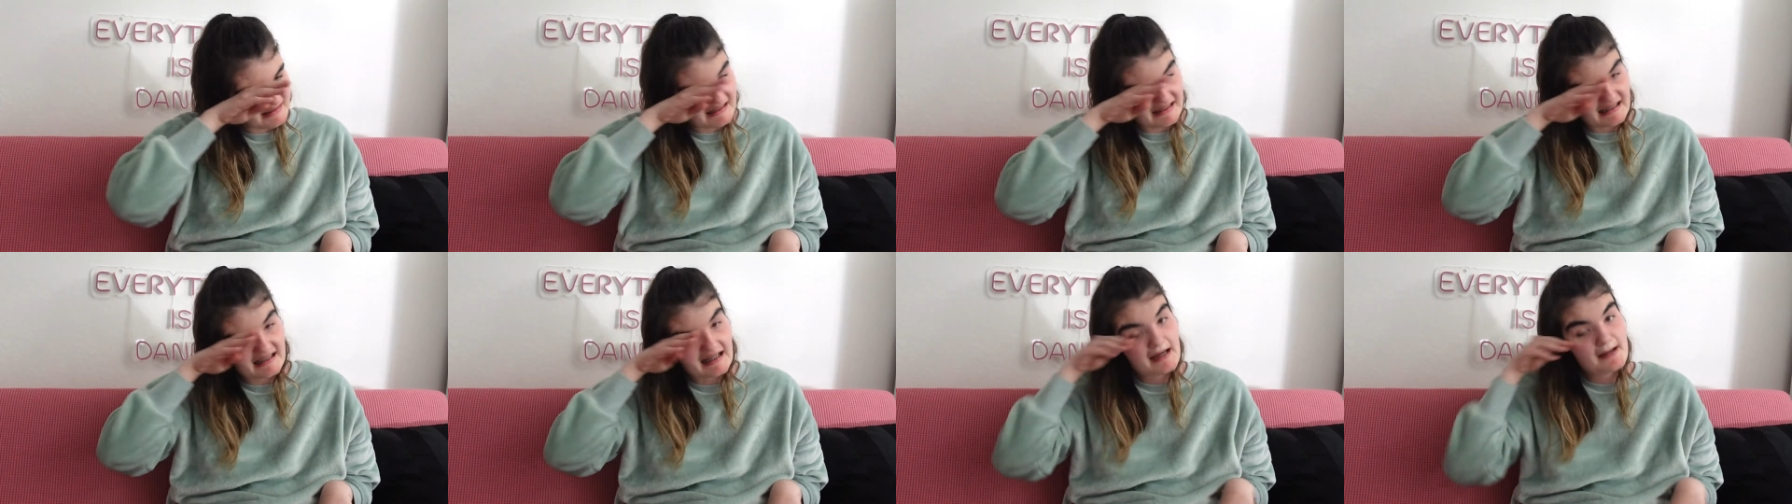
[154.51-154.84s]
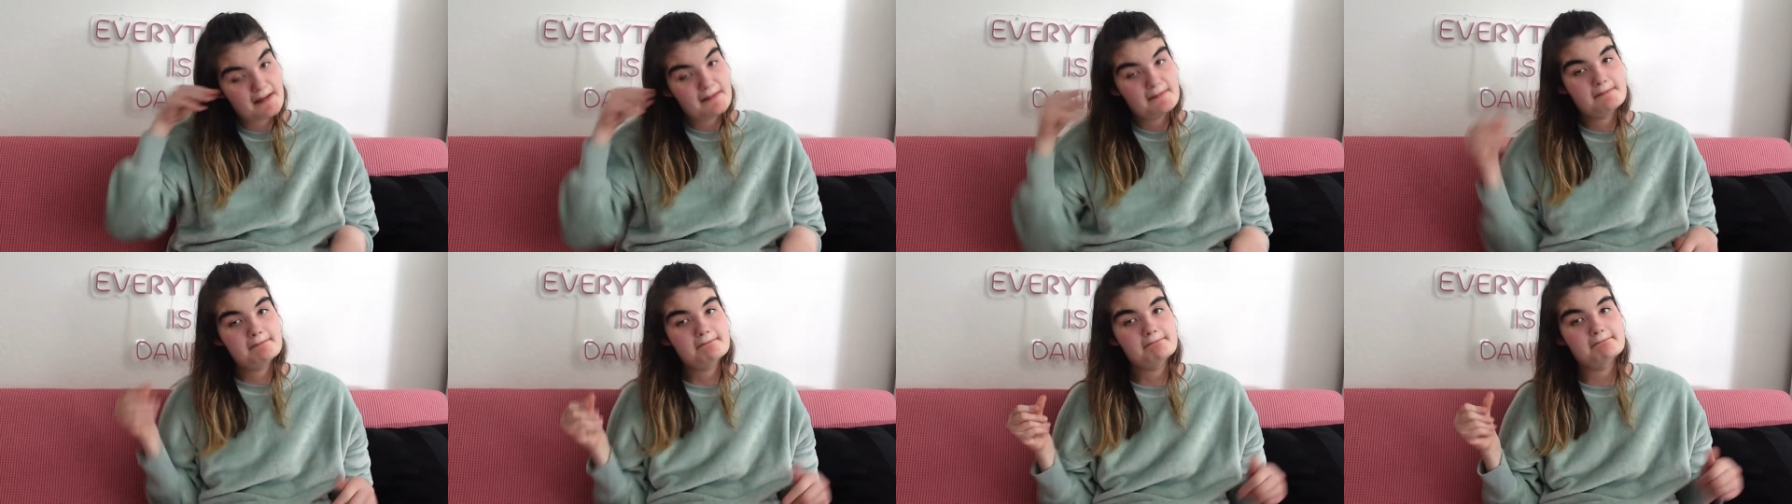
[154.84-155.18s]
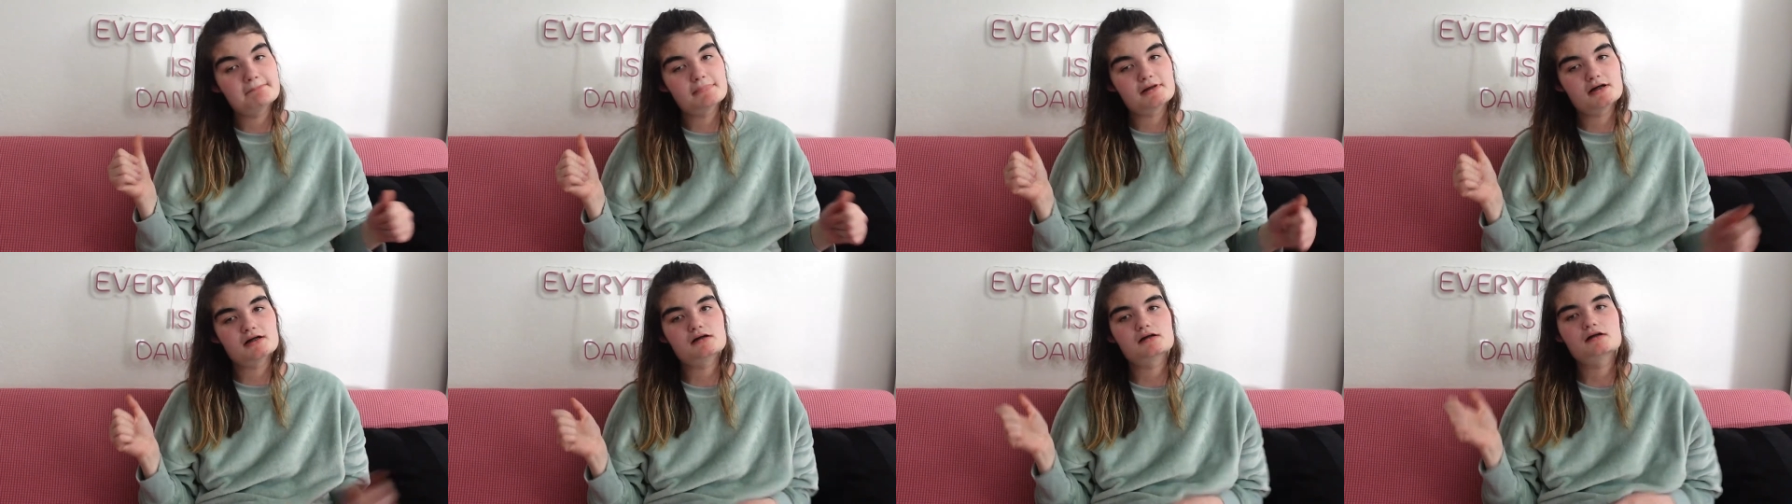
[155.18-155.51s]

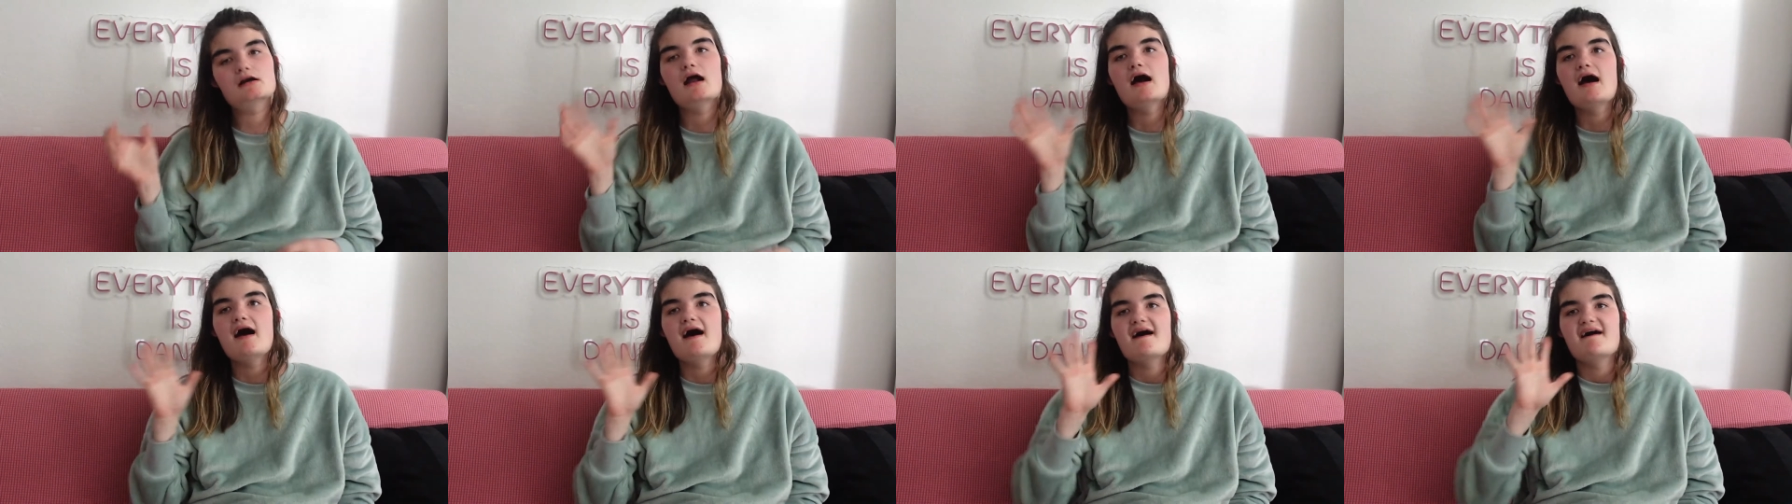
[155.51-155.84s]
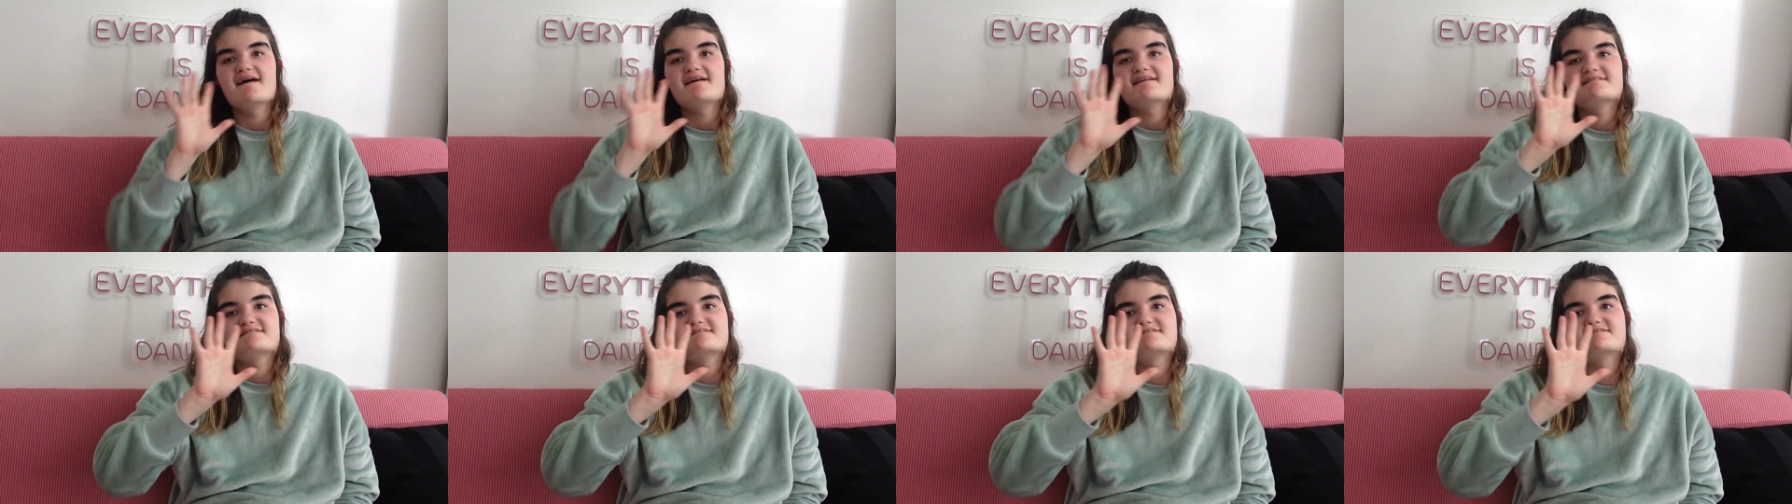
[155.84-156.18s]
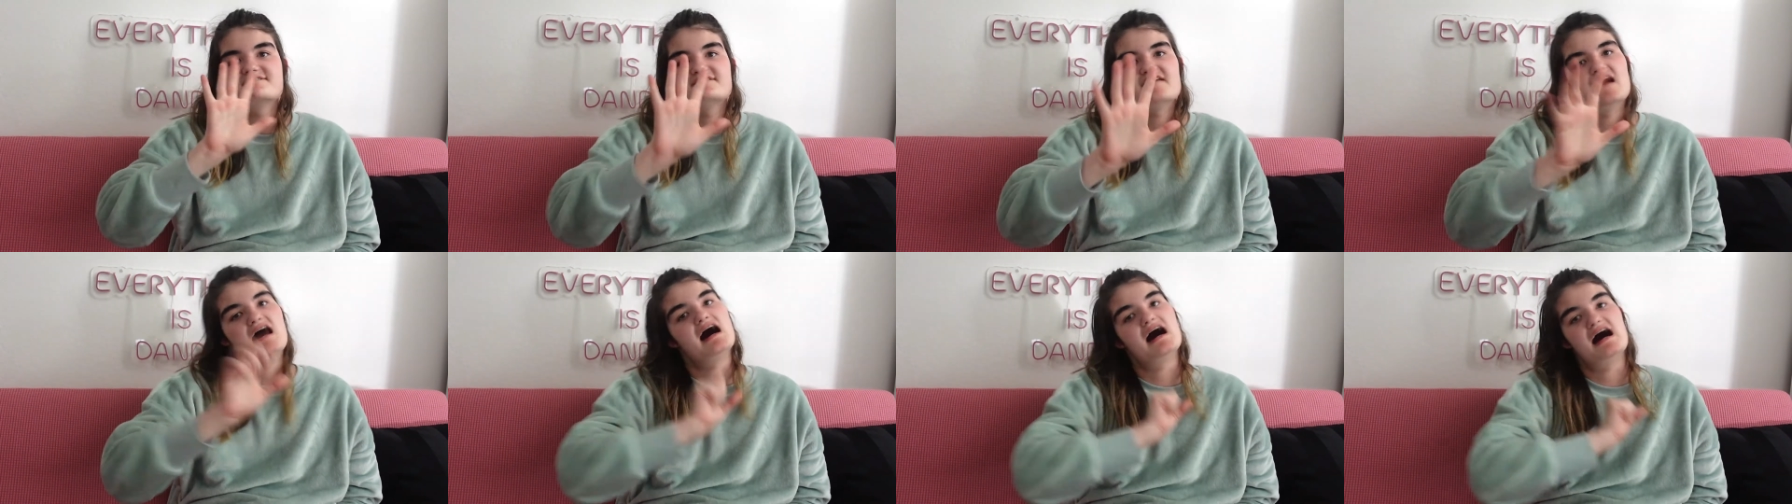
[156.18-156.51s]
number
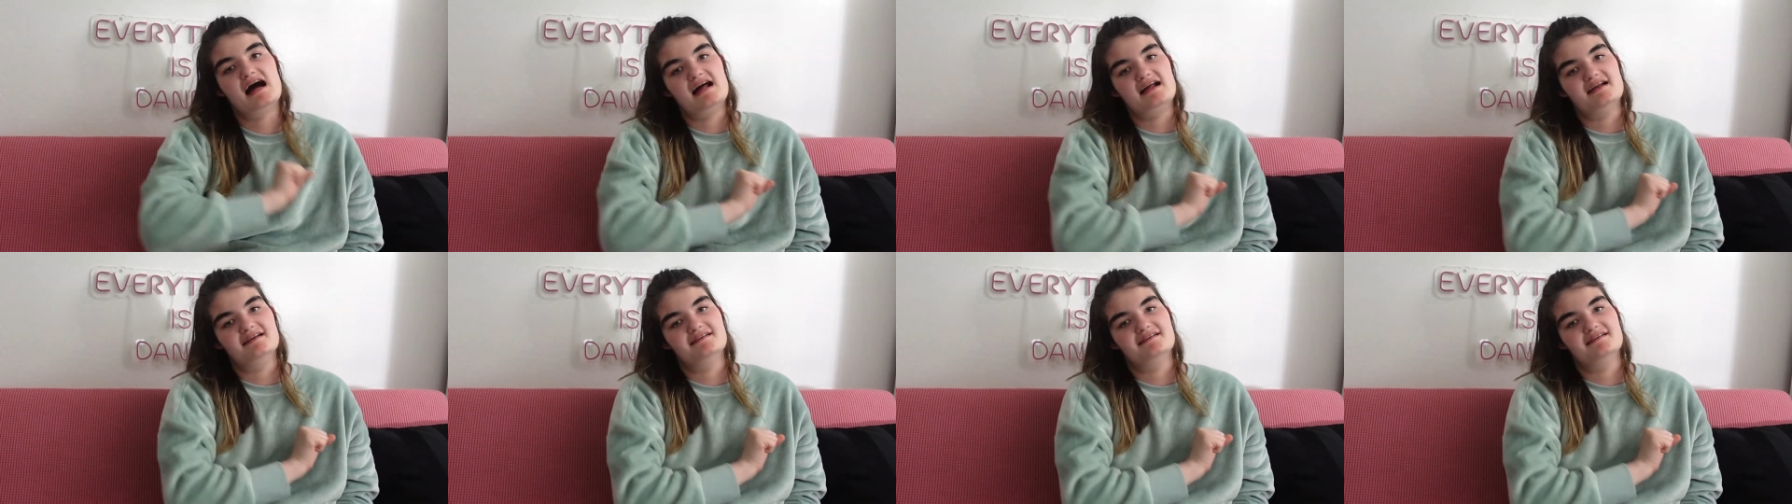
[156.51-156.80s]
five.